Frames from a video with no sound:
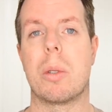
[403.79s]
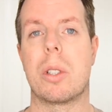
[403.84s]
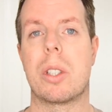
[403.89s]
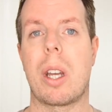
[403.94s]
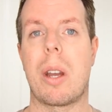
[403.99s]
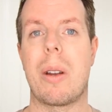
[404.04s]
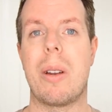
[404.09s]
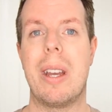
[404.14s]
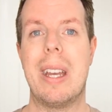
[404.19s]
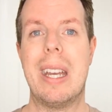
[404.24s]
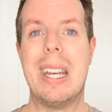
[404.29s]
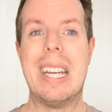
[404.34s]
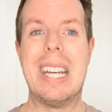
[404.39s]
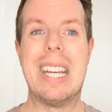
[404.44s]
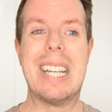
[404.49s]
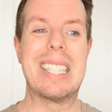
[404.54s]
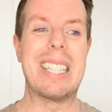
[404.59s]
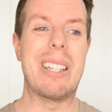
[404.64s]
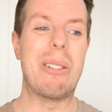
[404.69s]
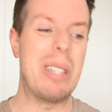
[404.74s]
So
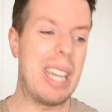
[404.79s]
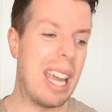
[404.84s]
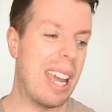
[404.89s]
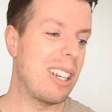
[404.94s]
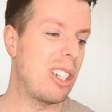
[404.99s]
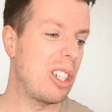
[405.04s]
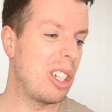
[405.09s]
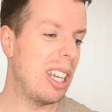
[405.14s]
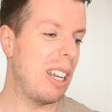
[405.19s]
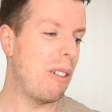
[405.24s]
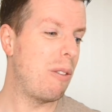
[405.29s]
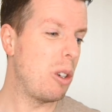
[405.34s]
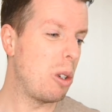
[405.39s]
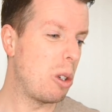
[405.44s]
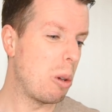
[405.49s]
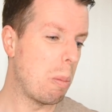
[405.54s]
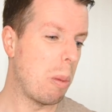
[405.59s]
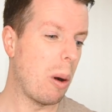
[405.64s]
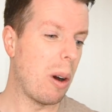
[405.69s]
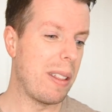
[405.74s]
yes, if you
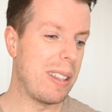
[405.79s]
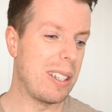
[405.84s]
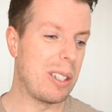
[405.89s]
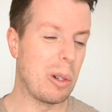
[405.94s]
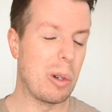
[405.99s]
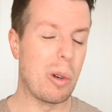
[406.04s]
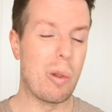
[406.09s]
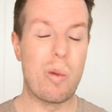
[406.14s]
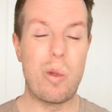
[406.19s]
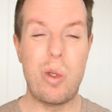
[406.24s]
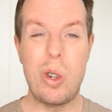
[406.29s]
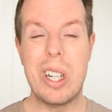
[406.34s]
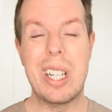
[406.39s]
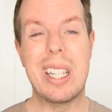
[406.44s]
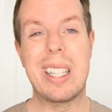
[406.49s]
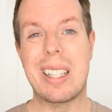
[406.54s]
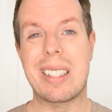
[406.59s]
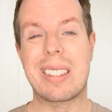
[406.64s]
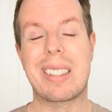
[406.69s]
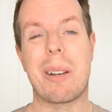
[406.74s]
should buy this or not
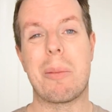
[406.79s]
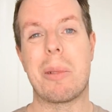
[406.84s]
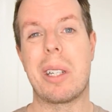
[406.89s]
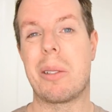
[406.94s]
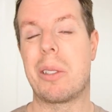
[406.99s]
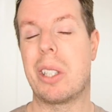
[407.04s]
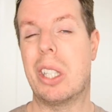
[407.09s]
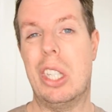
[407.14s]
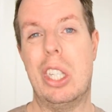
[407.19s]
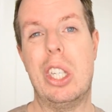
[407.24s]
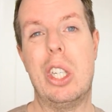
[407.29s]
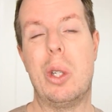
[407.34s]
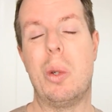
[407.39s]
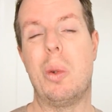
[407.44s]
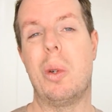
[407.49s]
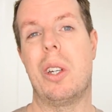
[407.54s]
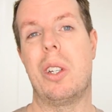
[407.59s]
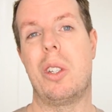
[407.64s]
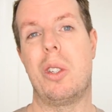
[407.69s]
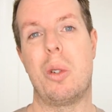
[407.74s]
really does come down to
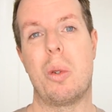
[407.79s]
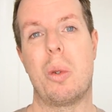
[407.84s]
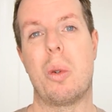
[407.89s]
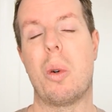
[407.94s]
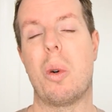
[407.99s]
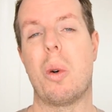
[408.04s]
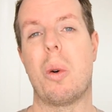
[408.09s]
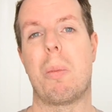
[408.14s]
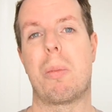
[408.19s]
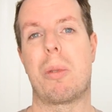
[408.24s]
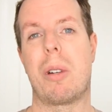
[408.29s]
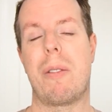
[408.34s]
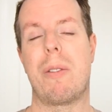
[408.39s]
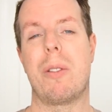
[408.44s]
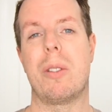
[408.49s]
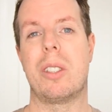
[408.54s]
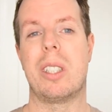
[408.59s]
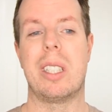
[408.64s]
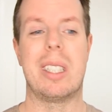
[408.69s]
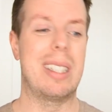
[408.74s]
you and your
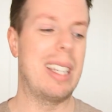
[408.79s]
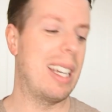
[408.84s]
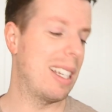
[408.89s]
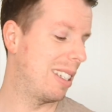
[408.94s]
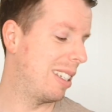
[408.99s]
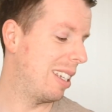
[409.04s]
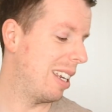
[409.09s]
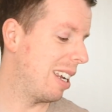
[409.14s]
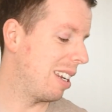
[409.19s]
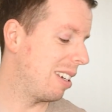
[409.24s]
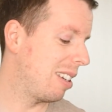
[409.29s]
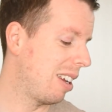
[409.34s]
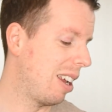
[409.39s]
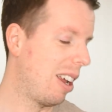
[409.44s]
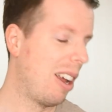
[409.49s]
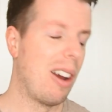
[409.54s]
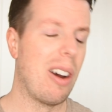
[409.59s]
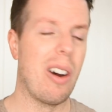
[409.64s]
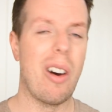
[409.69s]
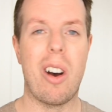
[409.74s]
preferences. That said,
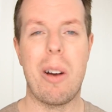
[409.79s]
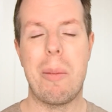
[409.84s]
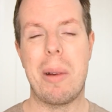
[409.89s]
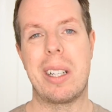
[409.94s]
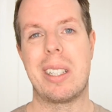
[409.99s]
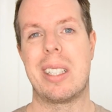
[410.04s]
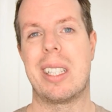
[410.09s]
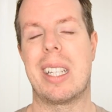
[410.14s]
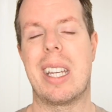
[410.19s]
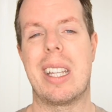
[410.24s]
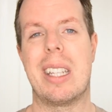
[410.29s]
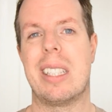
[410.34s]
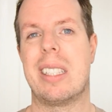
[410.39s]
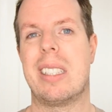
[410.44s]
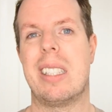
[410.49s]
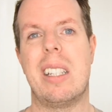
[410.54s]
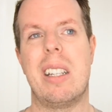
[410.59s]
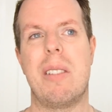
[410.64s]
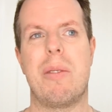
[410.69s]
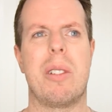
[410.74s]
I managed to get this
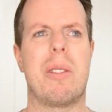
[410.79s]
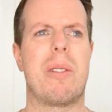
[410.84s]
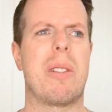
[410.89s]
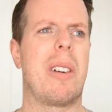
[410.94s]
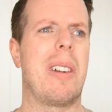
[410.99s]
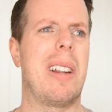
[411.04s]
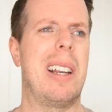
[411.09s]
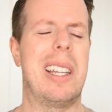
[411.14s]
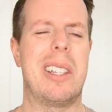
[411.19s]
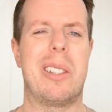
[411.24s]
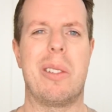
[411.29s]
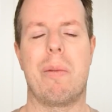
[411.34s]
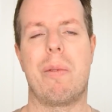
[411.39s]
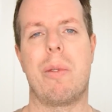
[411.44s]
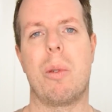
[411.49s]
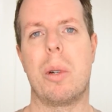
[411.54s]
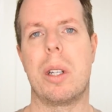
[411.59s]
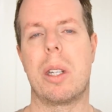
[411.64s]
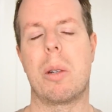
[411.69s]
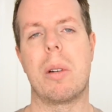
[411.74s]
delivered for like less than
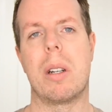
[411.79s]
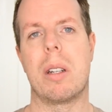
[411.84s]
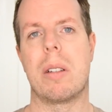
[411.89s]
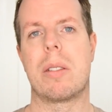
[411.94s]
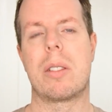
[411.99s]
40 quid.